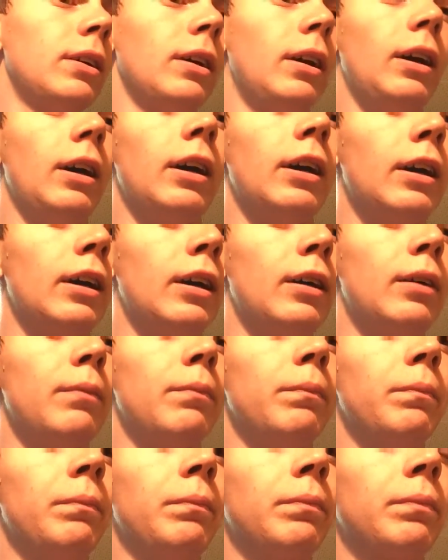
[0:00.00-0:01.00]
For
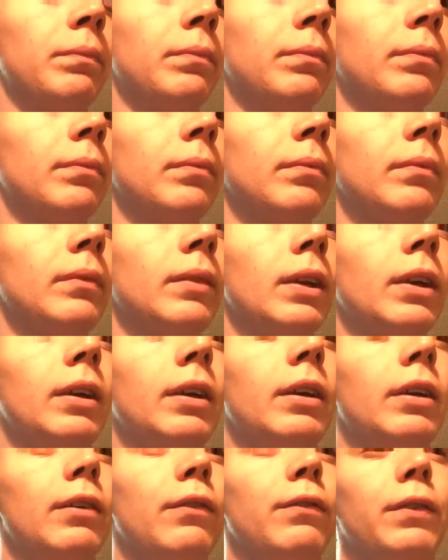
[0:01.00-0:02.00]

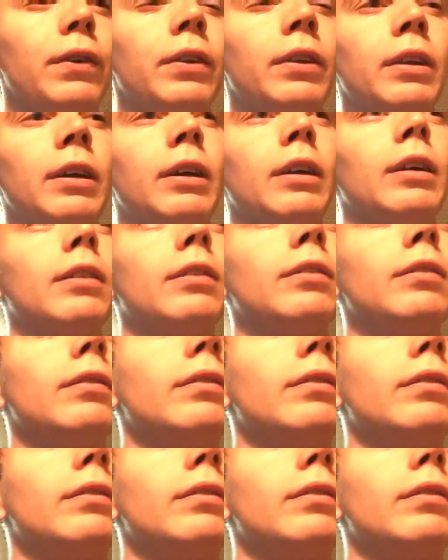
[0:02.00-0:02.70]
the